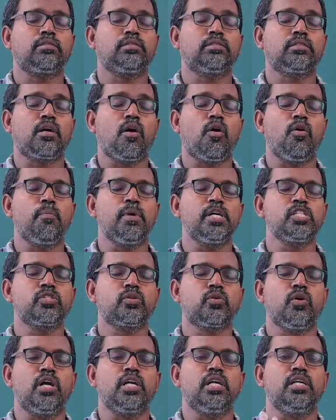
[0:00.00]
How much
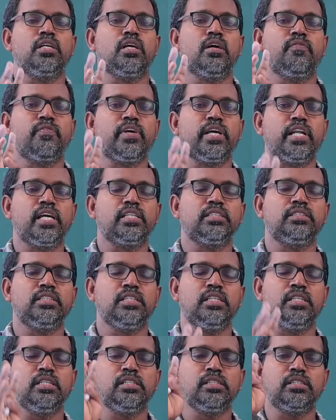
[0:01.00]
quantity of
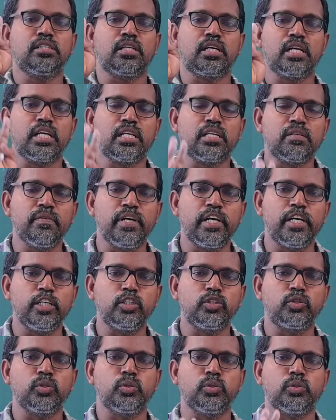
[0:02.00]
energy is
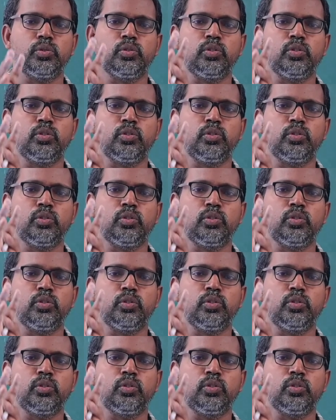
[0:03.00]
required to